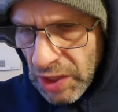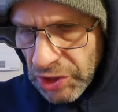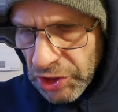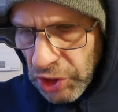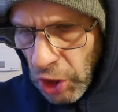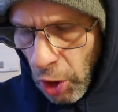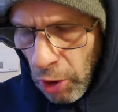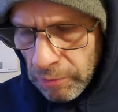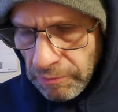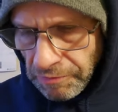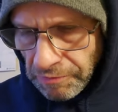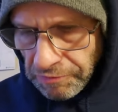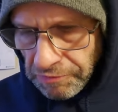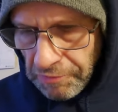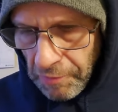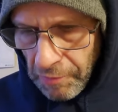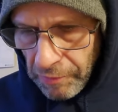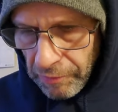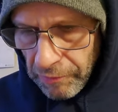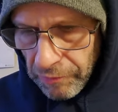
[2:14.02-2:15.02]
so,
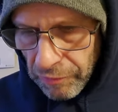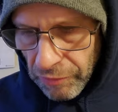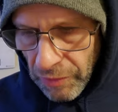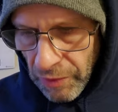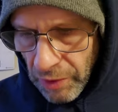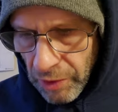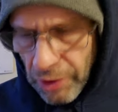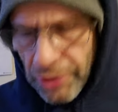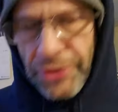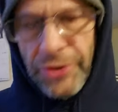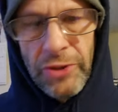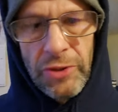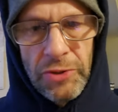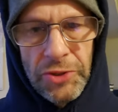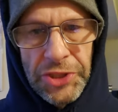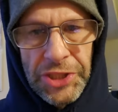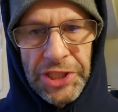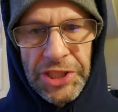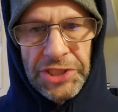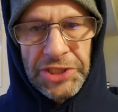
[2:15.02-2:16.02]
good
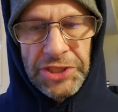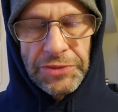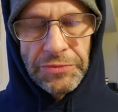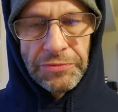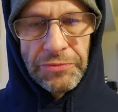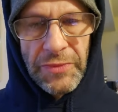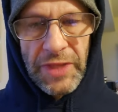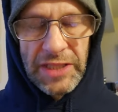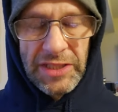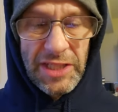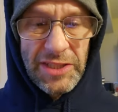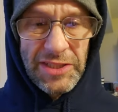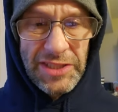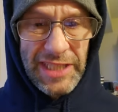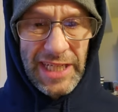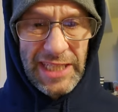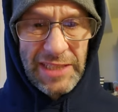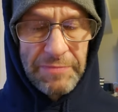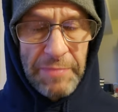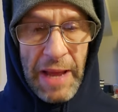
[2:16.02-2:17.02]
news is it doesn't
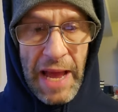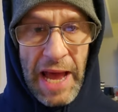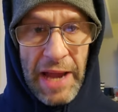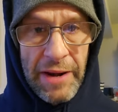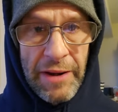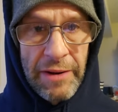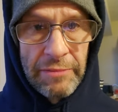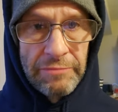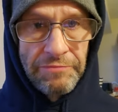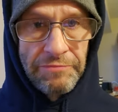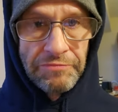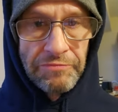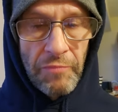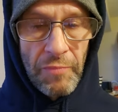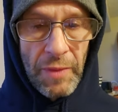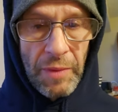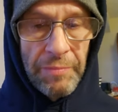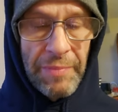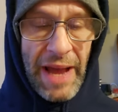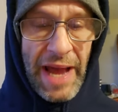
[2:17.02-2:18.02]
taste bad.
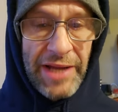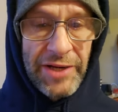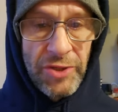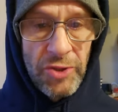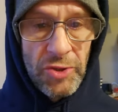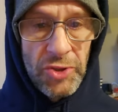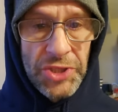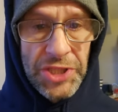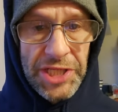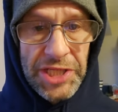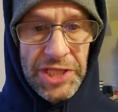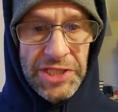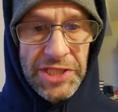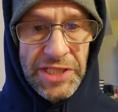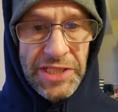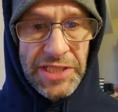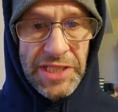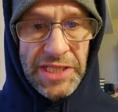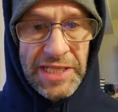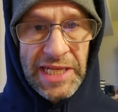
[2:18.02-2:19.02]
Bad news is
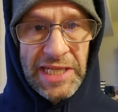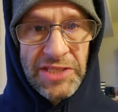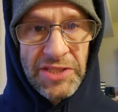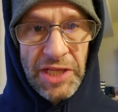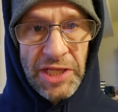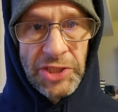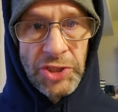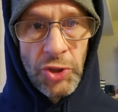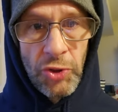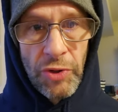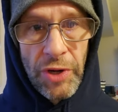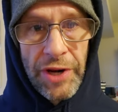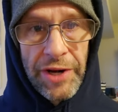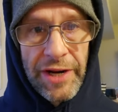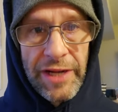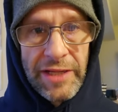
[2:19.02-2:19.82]
is it tastes like tuna,